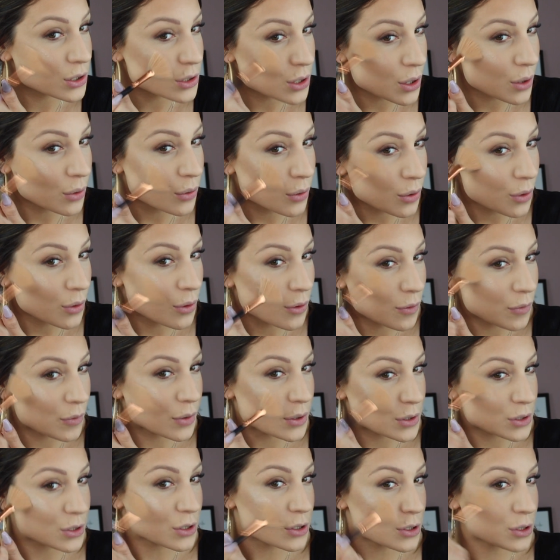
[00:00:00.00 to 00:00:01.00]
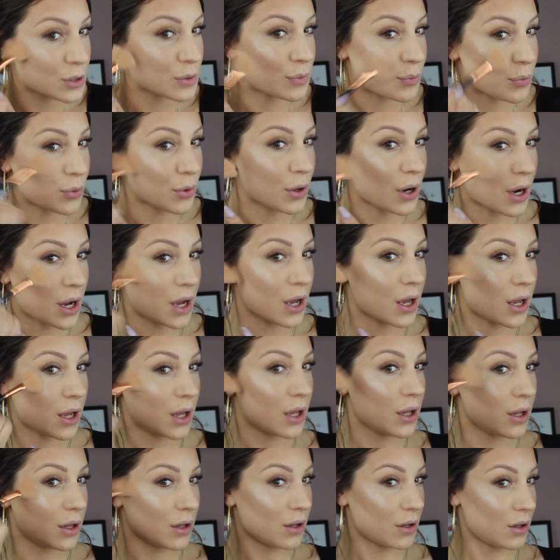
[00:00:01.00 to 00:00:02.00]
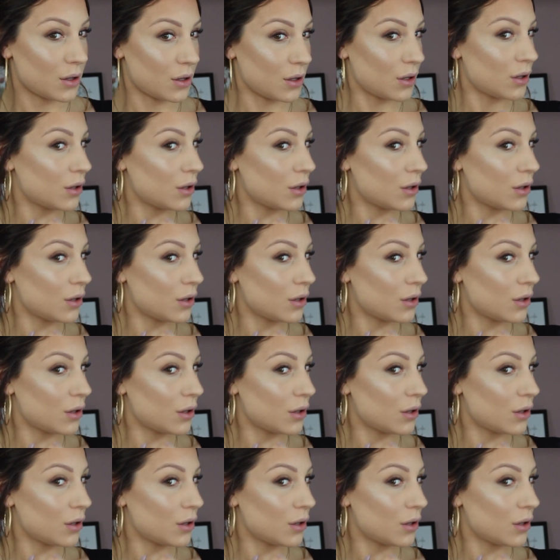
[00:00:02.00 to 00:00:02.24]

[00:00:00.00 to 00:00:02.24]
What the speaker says: don't know if it's the spray.